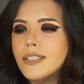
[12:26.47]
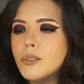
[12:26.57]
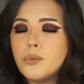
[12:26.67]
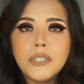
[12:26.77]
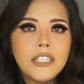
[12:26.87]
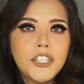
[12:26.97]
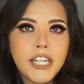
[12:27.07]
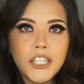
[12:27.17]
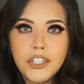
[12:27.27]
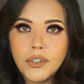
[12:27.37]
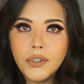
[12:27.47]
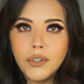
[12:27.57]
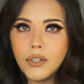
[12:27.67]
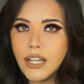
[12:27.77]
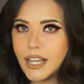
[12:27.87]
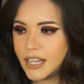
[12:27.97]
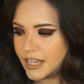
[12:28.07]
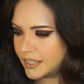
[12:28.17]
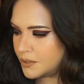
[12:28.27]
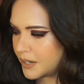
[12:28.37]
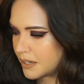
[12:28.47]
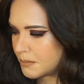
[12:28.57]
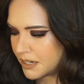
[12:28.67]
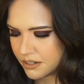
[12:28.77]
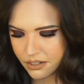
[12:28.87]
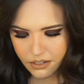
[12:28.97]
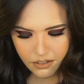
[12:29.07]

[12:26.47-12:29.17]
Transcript: It's really gentle. Highly recommend.